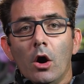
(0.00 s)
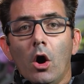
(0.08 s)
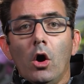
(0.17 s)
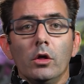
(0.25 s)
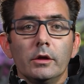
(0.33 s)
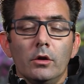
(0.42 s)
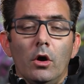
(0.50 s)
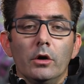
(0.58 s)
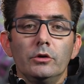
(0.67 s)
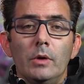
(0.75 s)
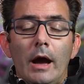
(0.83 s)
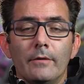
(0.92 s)
All in all,
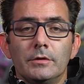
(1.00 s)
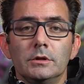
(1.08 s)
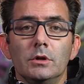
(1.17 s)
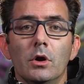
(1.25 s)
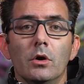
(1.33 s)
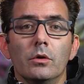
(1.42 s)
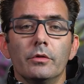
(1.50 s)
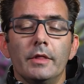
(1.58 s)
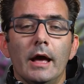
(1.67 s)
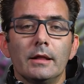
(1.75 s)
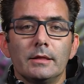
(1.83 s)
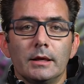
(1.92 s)
you have to know
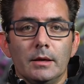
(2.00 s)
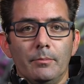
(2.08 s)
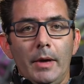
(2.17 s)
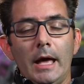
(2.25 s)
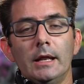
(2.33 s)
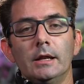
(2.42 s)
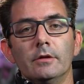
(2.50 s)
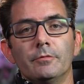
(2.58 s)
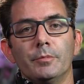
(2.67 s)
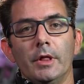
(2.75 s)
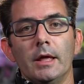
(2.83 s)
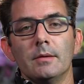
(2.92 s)
that the
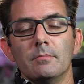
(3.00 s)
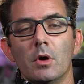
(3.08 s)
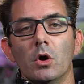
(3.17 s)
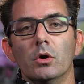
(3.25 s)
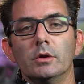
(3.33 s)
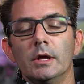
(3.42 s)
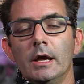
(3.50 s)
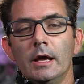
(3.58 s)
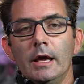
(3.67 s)
competitive play mode